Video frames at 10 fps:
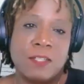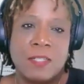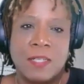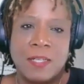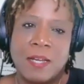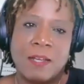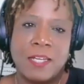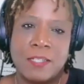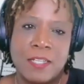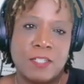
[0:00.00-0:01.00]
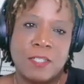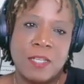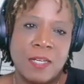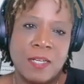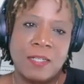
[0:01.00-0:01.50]
else did it. I guess let's just
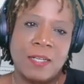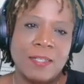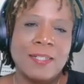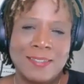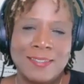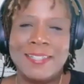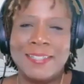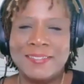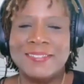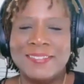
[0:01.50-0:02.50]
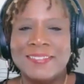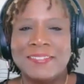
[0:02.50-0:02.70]
sign it. Yeah.